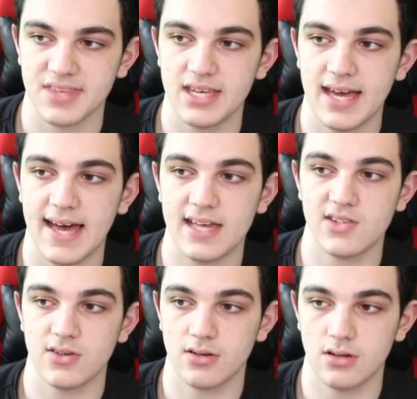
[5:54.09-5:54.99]
He
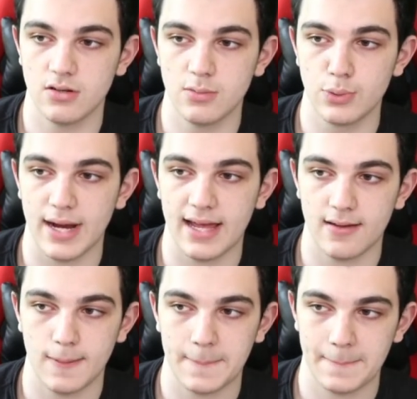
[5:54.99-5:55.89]
has good break,
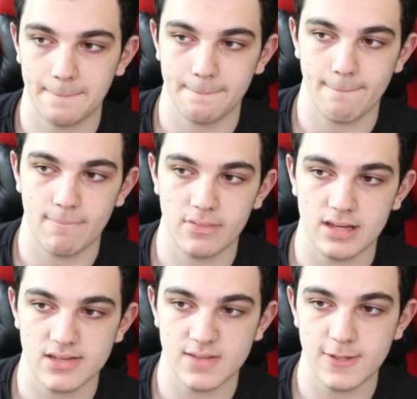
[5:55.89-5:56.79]

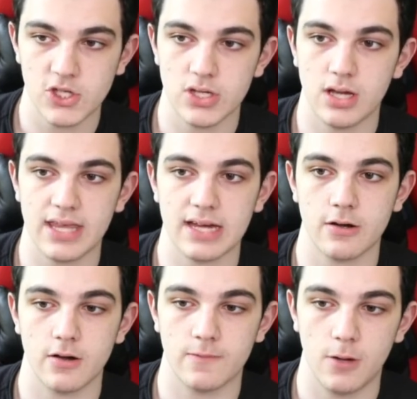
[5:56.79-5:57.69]
especially on that
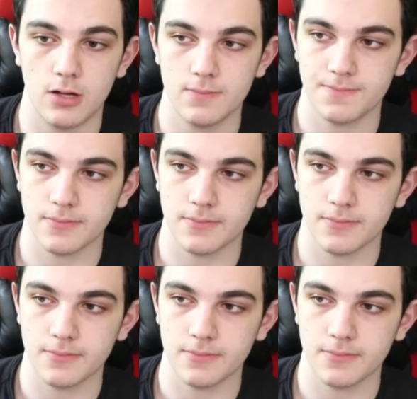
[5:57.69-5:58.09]
curveball.